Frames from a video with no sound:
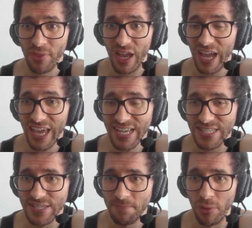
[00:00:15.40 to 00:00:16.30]

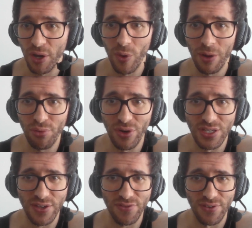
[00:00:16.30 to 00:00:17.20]
ahead by 1
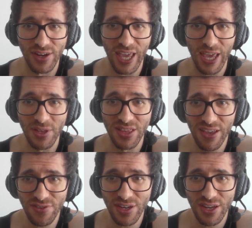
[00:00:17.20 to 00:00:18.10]
point after Game
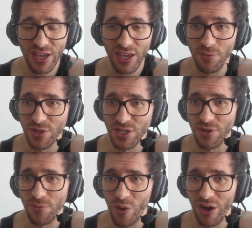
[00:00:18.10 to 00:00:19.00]
11, in which he
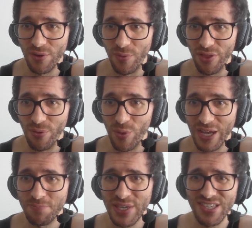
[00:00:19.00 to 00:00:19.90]
won with the
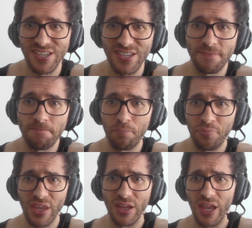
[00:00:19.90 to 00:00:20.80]
white pieces.
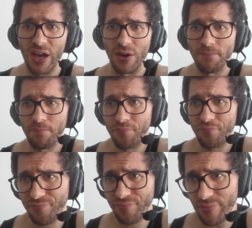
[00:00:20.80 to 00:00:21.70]
Now,
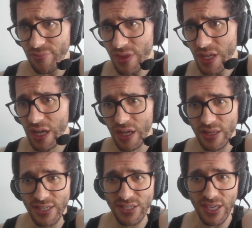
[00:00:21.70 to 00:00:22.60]

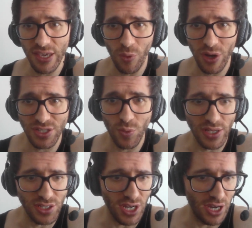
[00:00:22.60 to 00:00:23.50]
let's see what
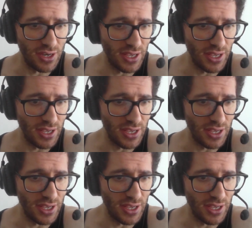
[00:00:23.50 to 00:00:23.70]
went on